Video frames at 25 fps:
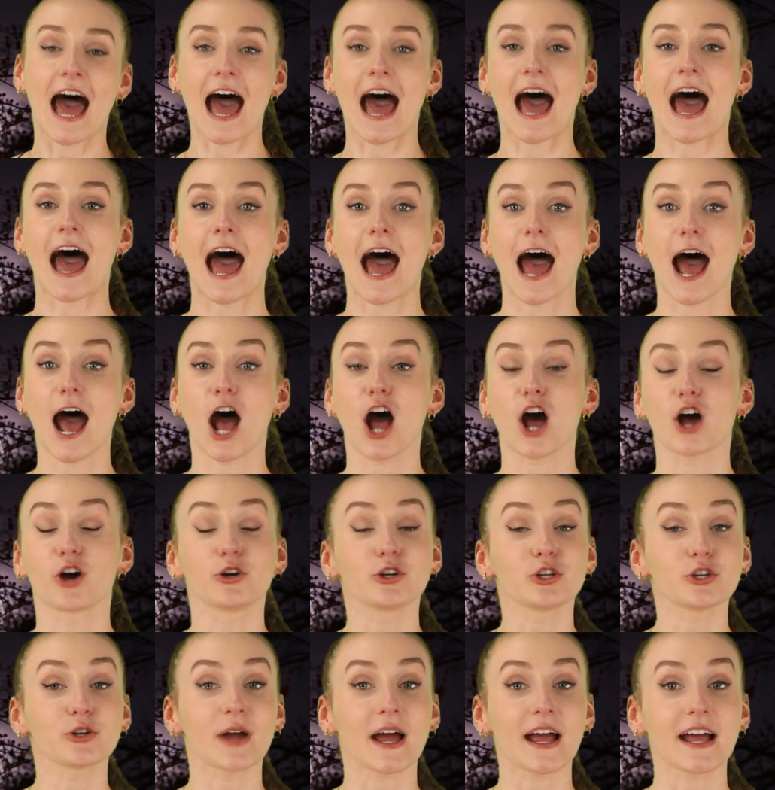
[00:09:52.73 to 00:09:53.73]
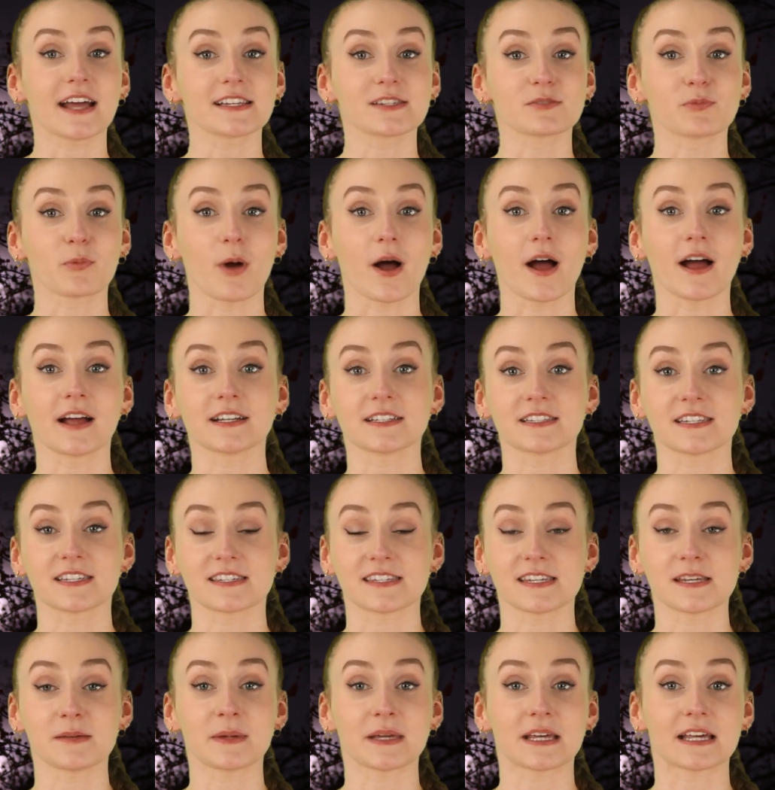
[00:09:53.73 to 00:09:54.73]
Uh, who do you guys want to
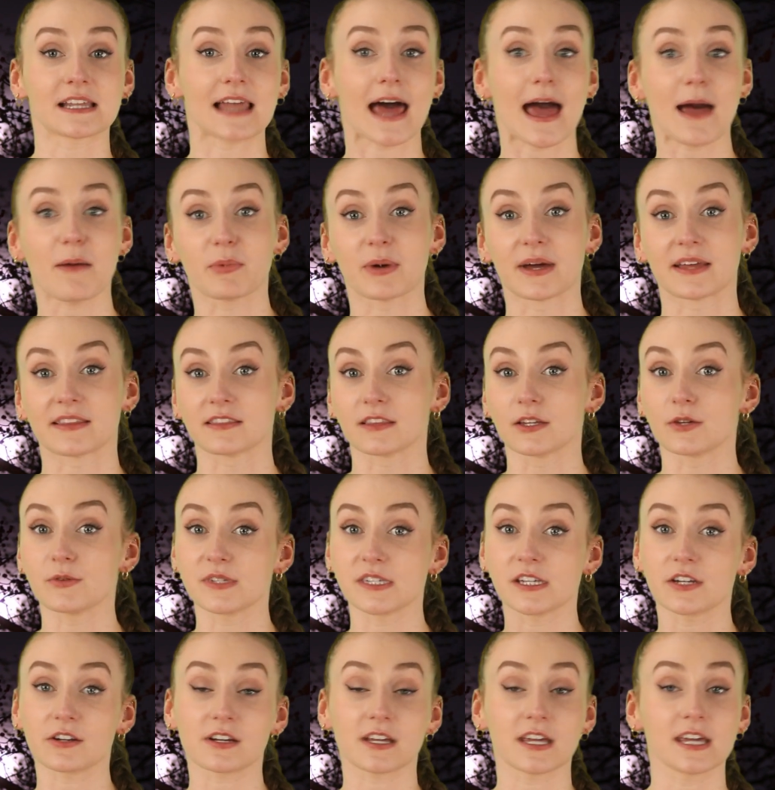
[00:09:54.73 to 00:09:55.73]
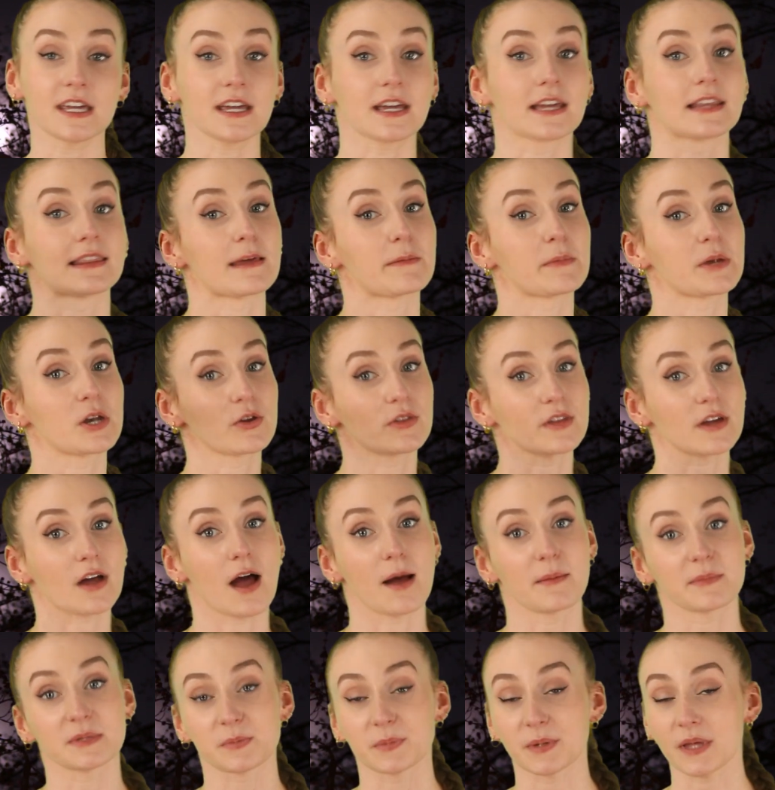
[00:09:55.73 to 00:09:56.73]
see me collab with? Lucy or Keegan? Let me know in the
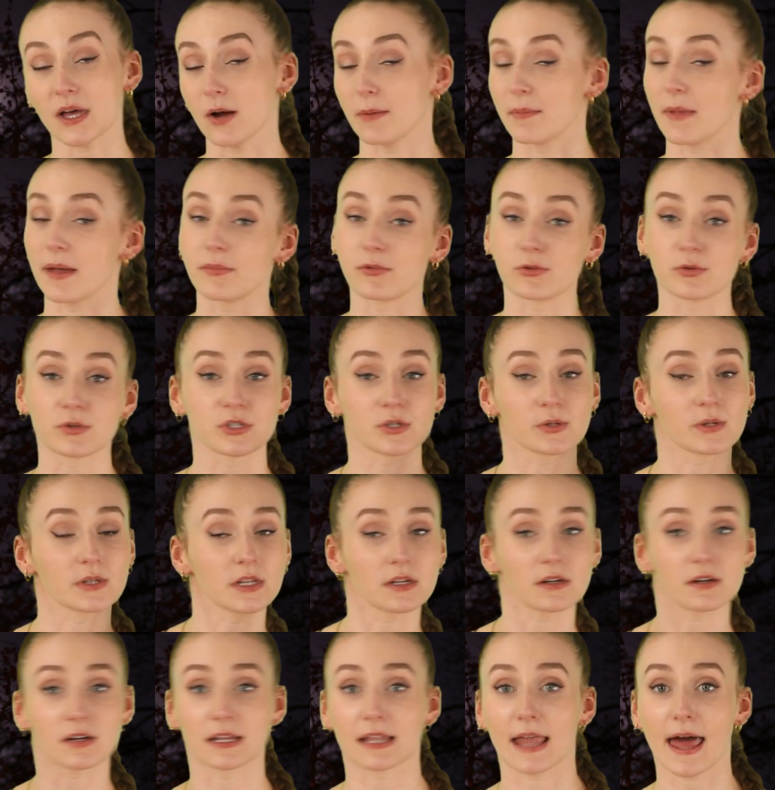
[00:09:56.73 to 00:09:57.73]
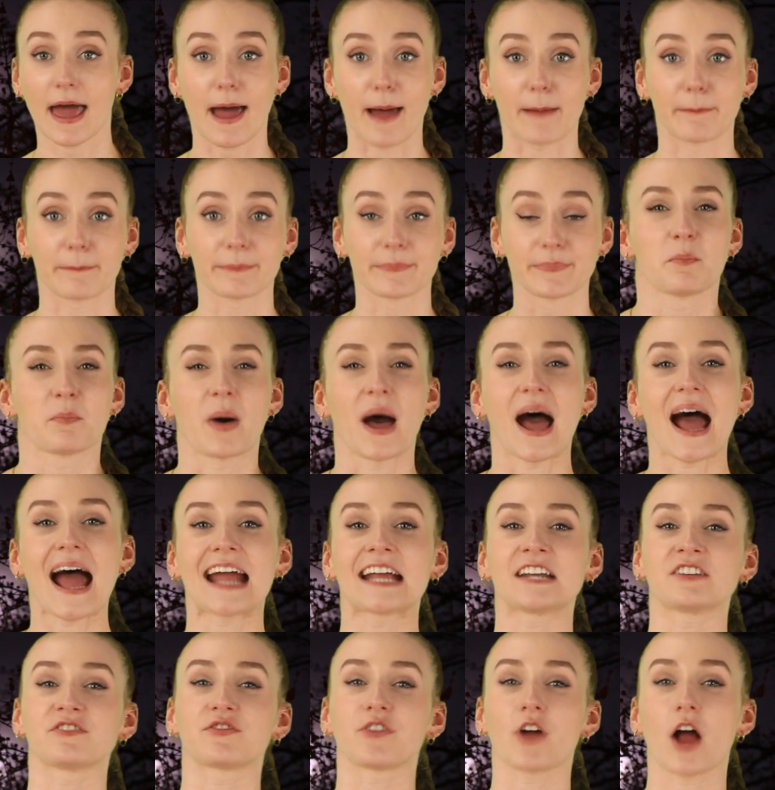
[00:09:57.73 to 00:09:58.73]
comments below. Maybe we'll do a little collab.
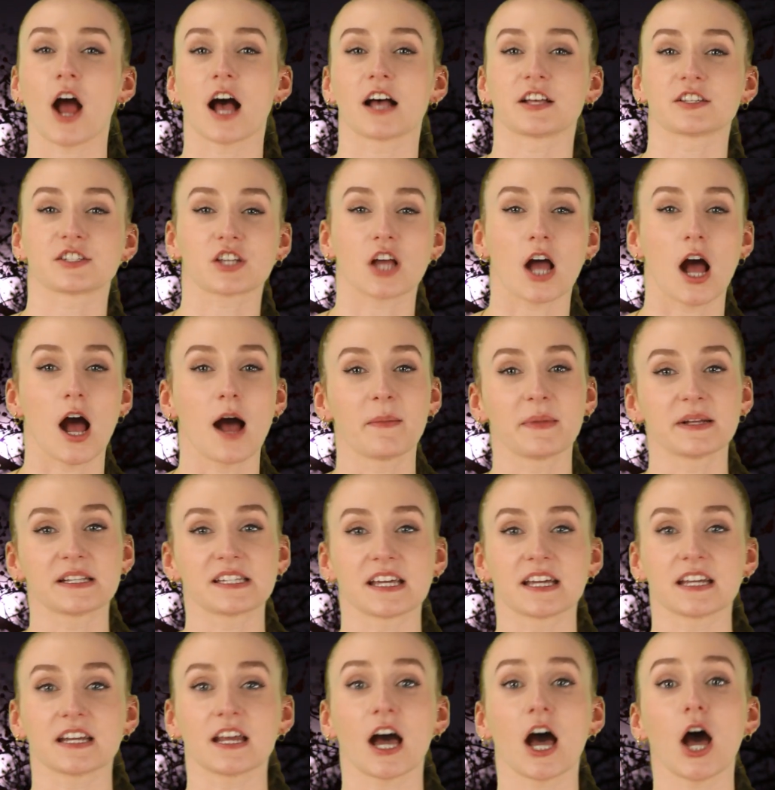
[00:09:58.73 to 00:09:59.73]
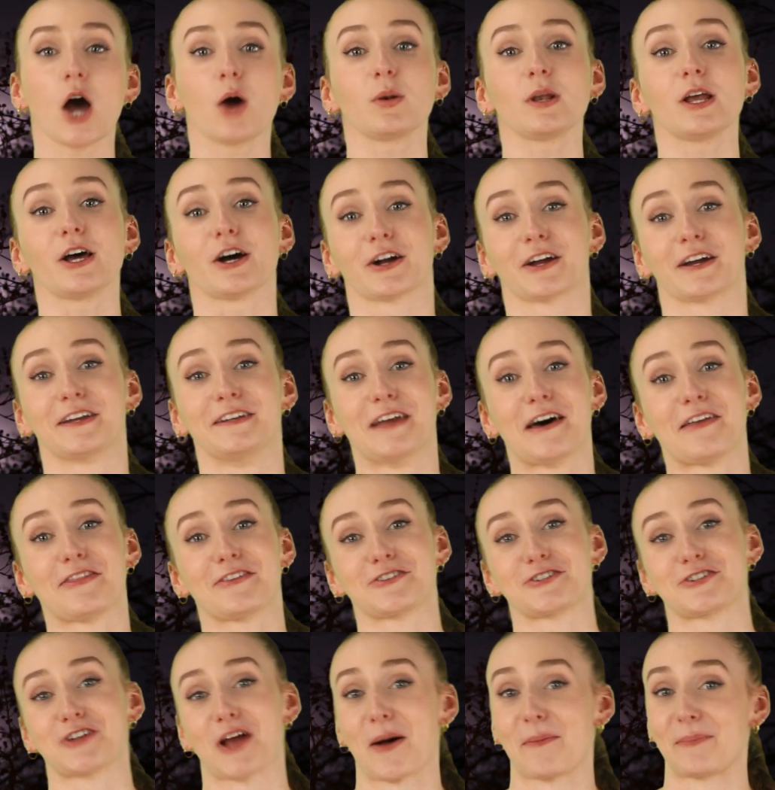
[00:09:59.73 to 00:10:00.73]
Pine Frost commented, oh look,
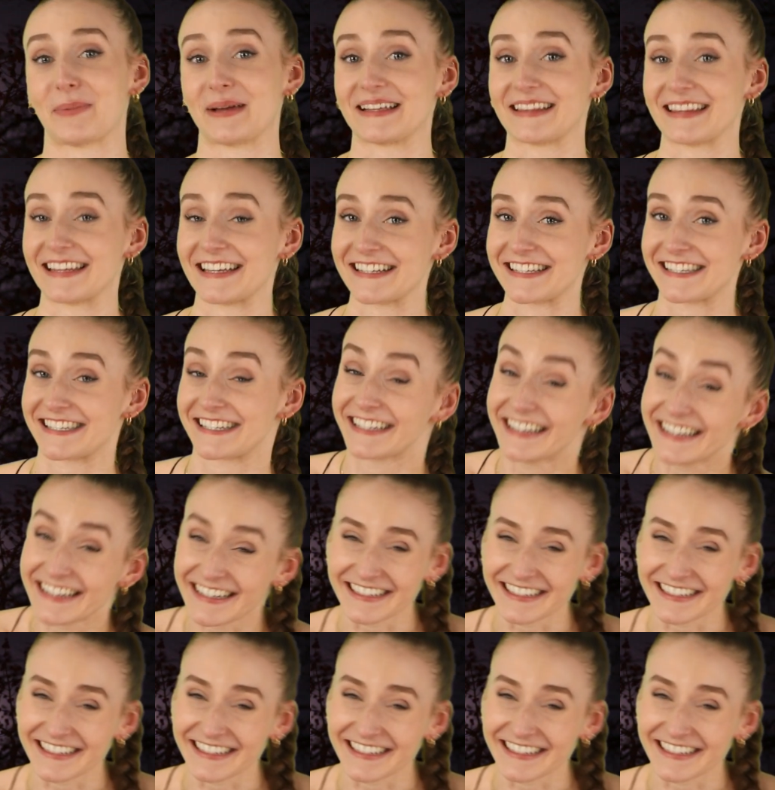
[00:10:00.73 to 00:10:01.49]
another shopping list.